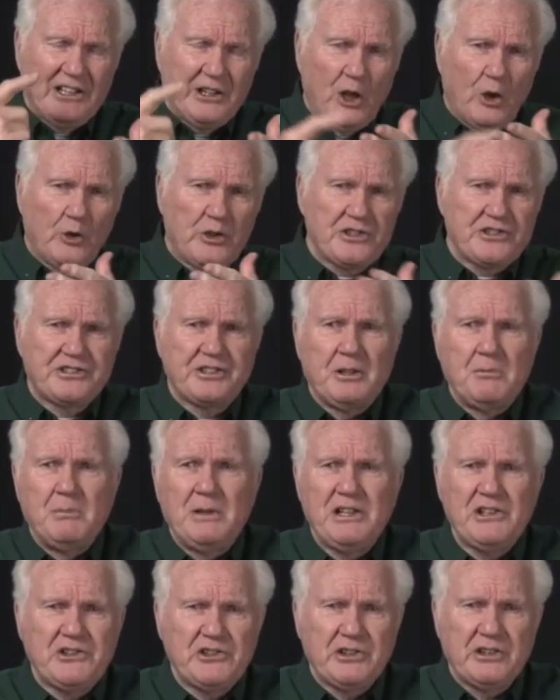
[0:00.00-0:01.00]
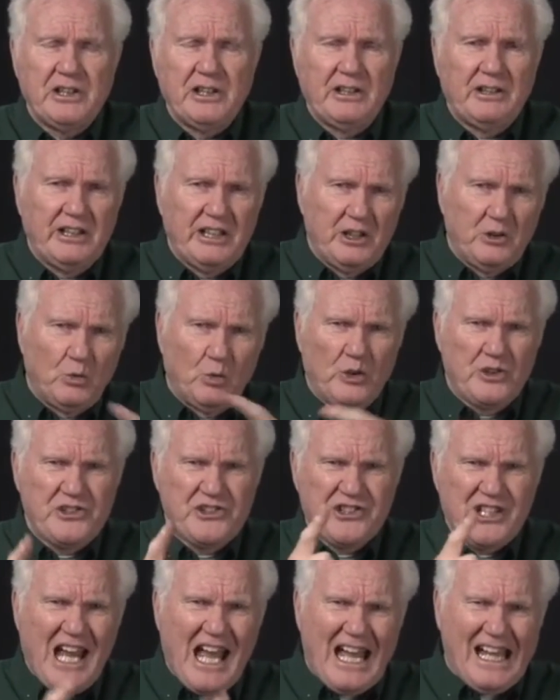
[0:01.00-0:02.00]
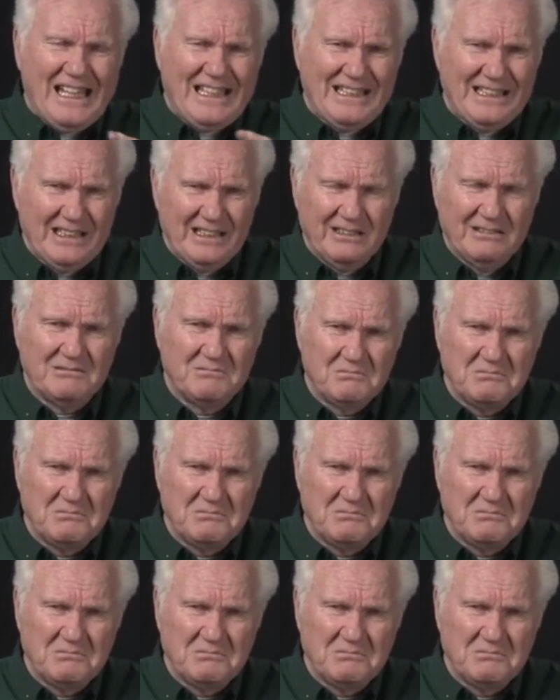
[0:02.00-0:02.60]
noticed the missionary was signing.